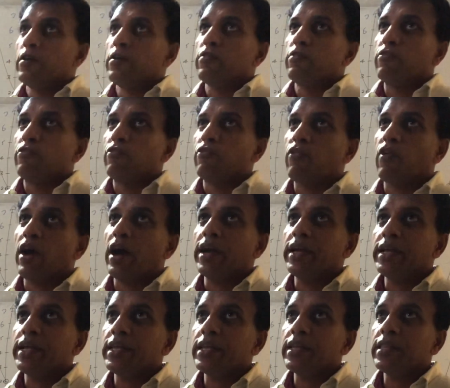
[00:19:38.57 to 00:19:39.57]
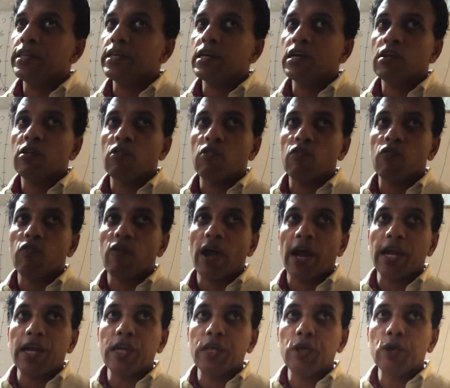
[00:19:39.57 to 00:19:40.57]
find the
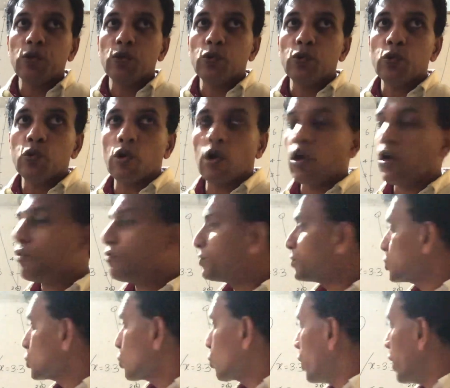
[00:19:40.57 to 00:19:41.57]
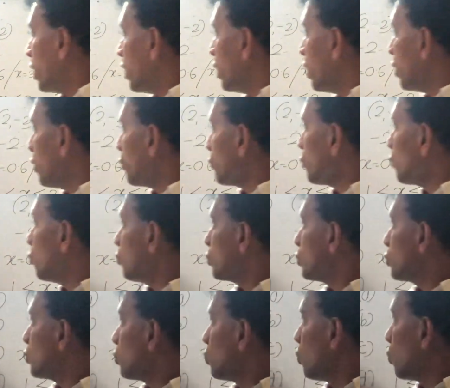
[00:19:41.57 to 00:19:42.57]
value of square root
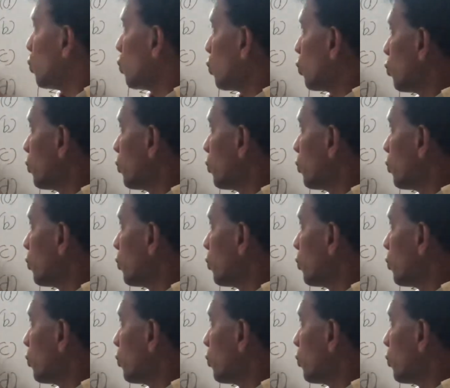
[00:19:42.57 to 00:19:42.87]
2.